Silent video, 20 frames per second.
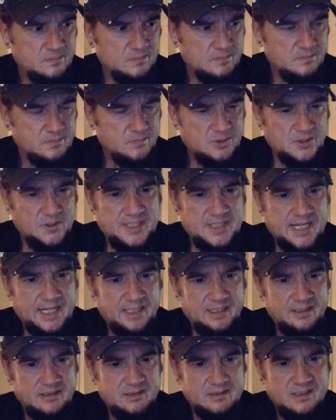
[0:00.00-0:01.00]
to say,
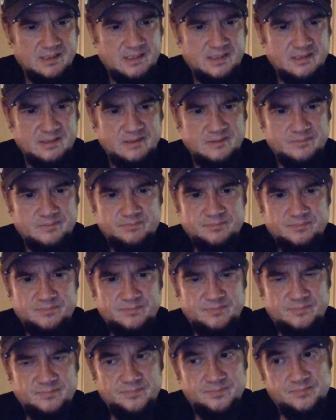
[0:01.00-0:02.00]

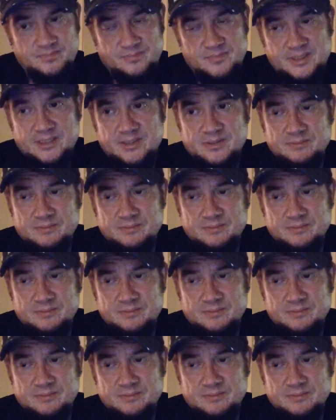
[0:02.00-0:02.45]
you know,